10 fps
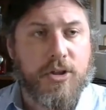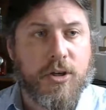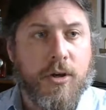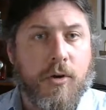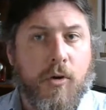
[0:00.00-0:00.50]

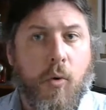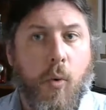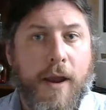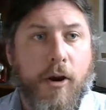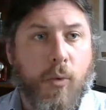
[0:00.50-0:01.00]
where we
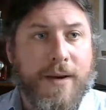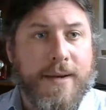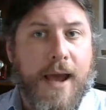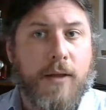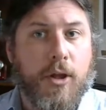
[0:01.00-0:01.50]

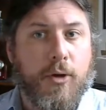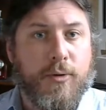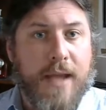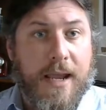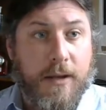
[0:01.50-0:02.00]
download data to,